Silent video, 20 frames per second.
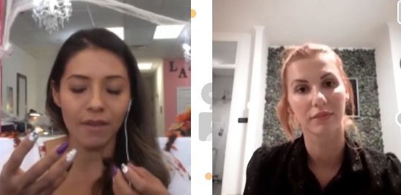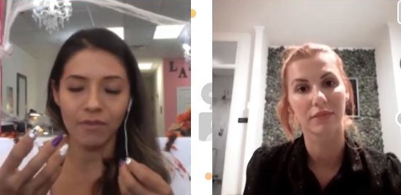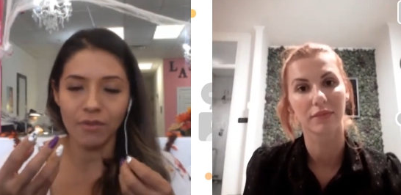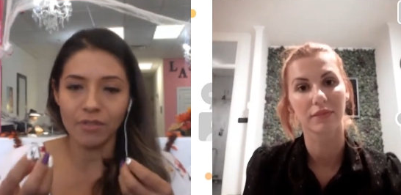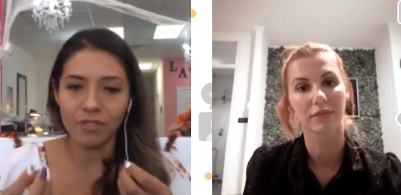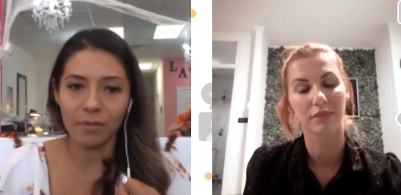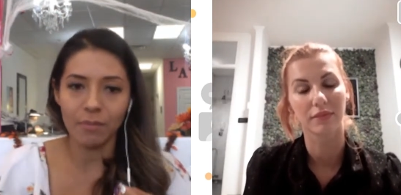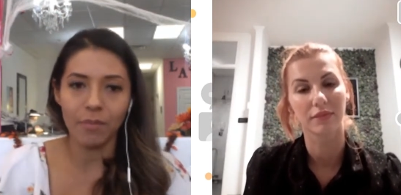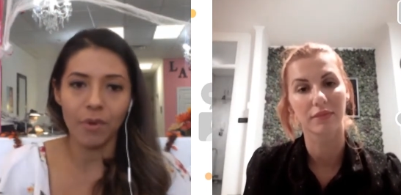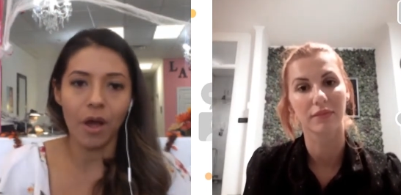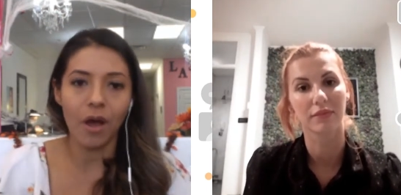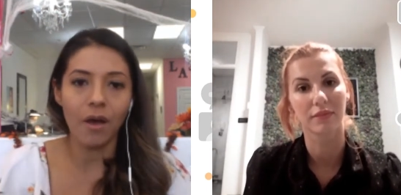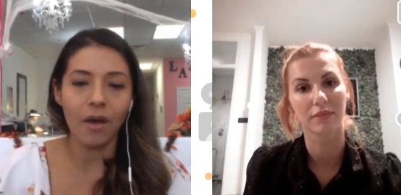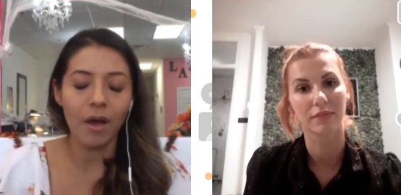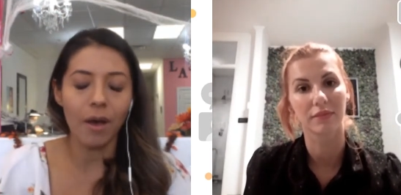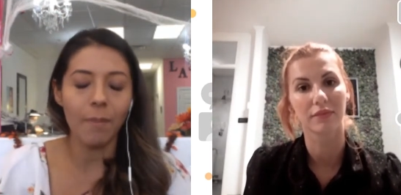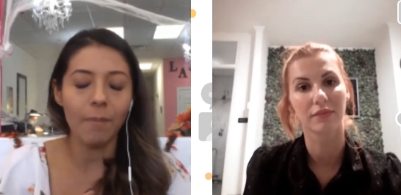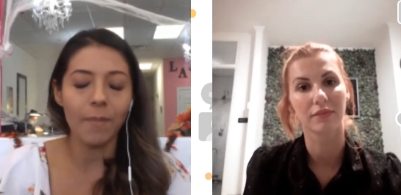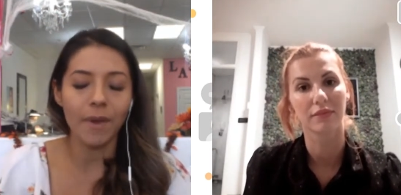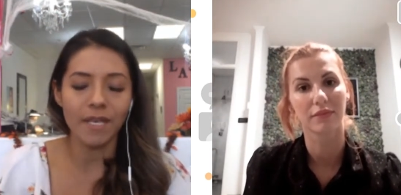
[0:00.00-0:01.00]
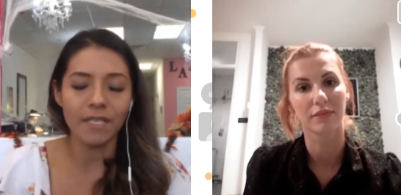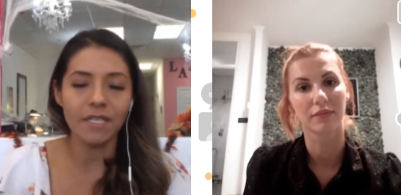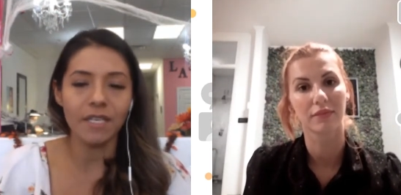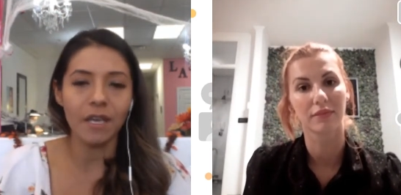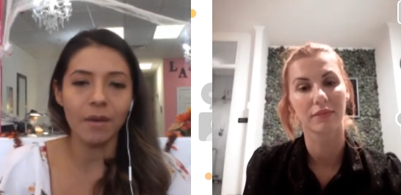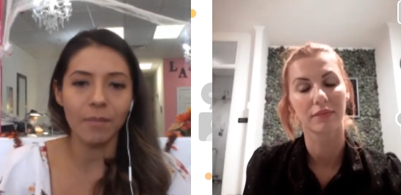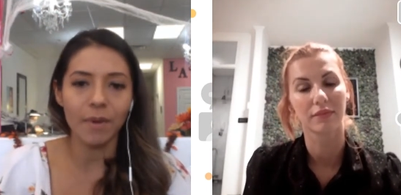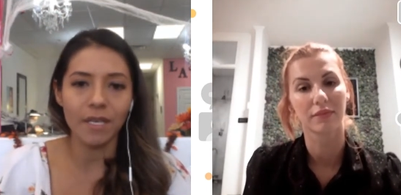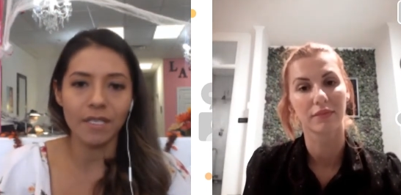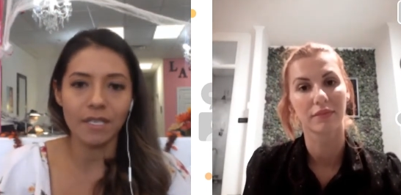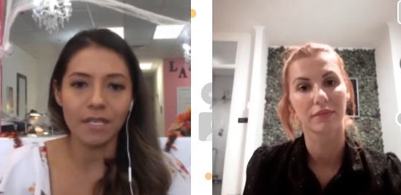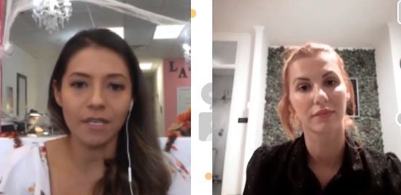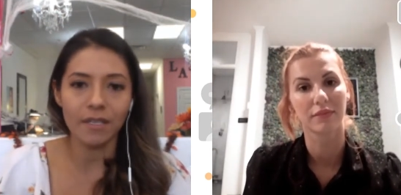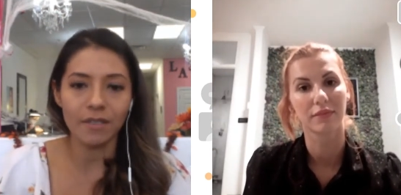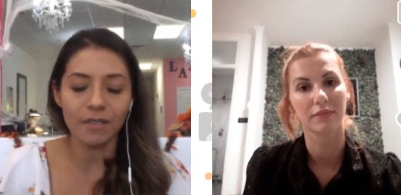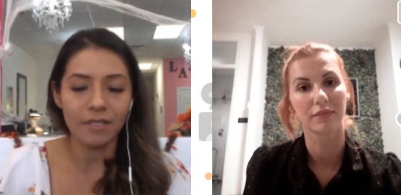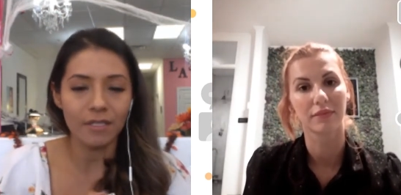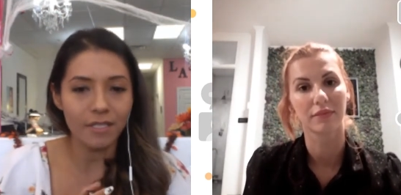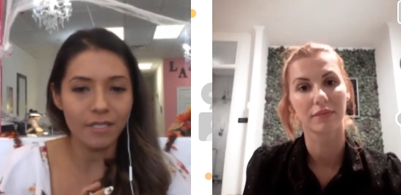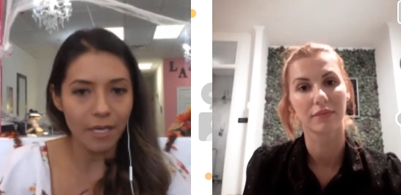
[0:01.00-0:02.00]
Speaker 1: gave you some amazing,
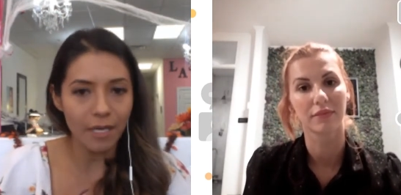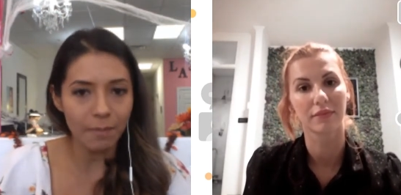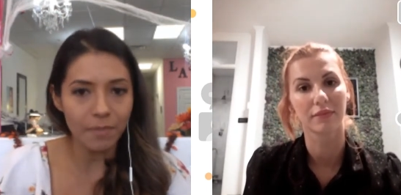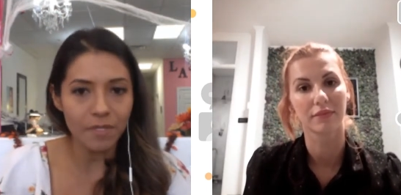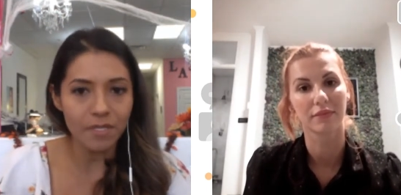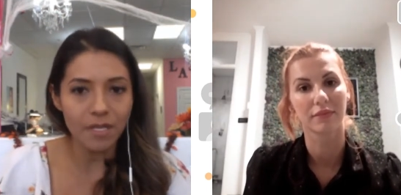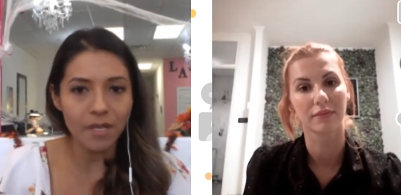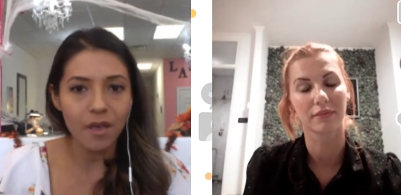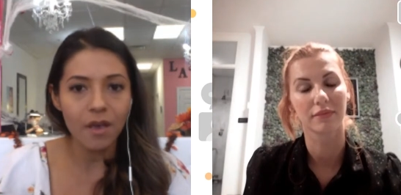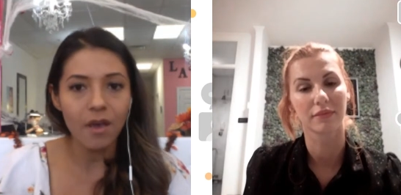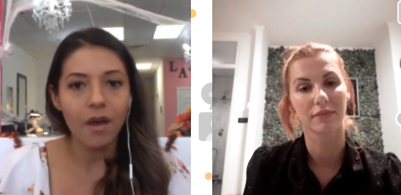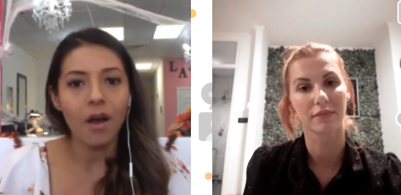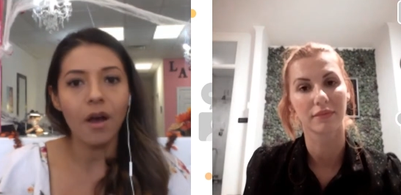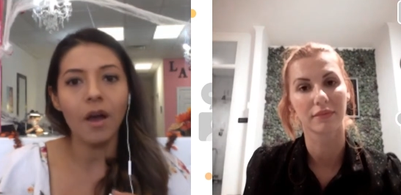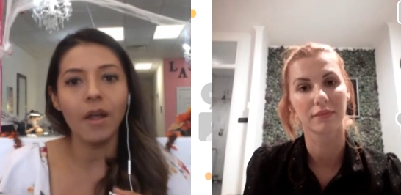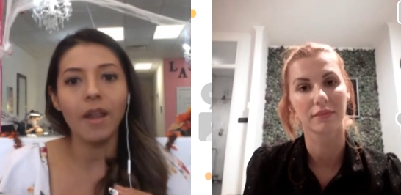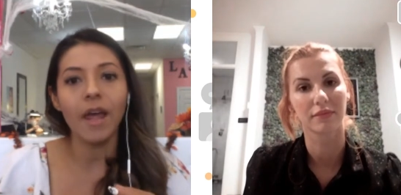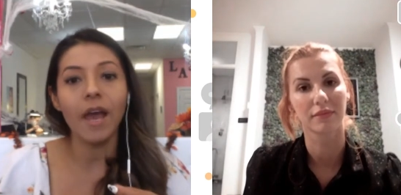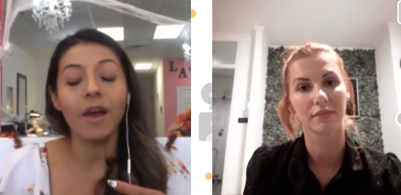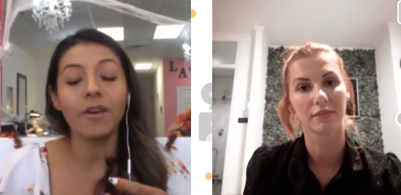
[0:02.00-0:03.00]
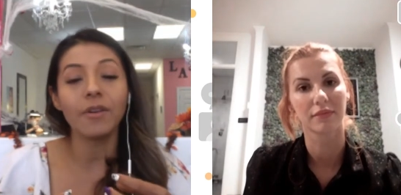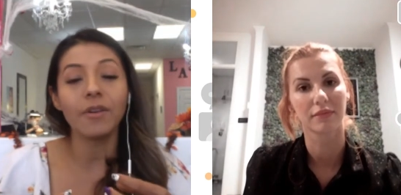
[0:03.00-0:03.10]
amazing tips on